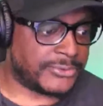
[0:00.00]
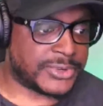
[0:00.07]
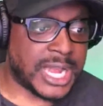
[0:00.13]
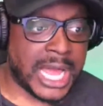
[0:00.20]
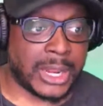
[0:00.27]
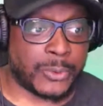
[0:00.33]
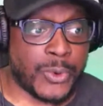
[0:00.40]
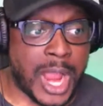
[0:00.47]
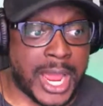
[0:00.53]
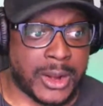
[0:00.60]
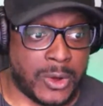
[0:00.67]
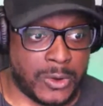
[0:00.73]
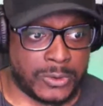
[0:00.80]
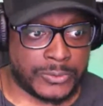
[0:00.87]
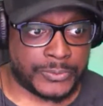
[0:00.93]

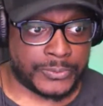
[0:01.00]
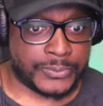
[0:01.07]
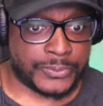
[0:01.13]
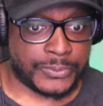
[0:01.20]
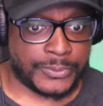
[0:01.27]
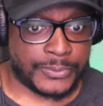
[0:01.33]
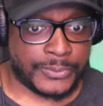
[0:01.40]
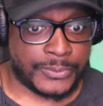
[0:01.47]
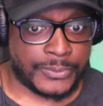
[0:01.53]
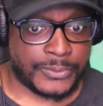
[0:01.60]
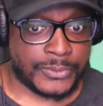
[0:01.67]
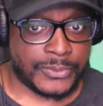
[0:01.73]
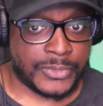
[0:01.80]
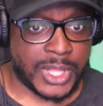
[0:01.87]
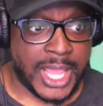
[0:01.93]
Colorado.
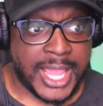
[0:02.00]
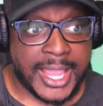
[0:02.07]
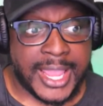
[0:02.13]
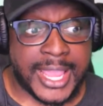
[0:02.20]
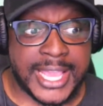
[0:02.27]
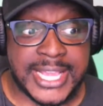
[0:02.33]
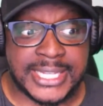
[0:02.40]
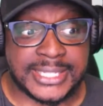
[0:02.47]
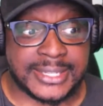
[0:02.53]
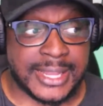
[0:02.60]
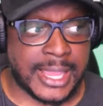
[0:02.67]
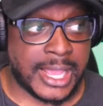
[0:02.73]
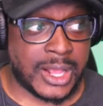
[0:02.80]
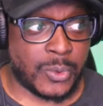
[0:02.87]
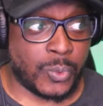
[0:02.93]
And he
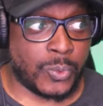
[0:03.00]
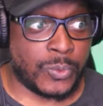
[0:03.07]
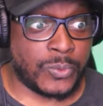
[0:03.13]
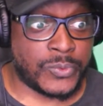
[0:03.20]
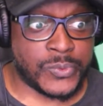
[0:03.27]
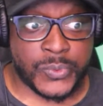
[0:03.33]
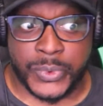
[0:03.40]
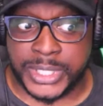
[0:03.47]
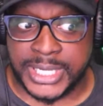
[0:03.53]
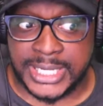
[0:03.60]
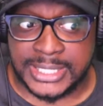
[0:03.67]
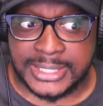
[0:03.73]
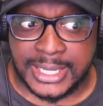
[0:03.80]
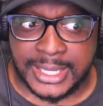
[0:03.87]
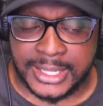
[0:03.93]
said, what did he
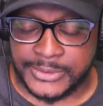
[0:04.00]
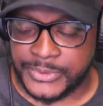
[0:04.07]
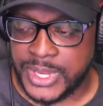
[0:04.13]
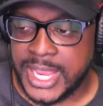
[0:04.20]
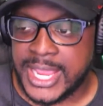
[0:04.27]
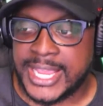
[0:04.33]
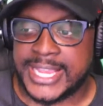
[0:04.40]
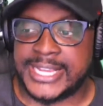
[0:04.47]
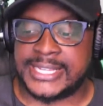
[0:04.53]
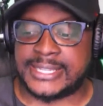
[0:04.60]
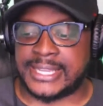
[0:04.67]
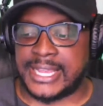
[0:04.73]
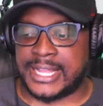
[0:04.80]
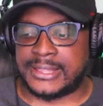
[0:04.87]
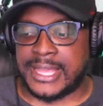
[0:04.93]
say? He
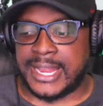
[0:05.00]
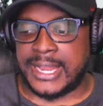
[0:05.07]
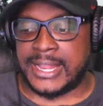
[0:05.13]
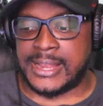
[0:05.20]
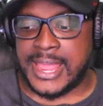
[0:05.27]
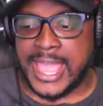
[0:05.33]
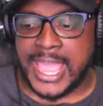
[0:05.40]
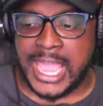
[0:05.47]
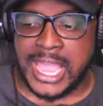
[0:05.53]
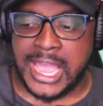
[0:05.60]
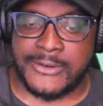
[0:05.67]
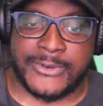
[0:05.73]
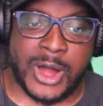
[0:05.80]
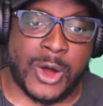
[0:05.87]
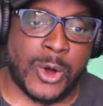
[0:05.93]
said they didn't
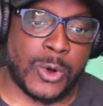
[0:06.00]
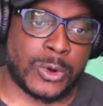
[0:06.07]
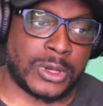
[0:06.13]
have all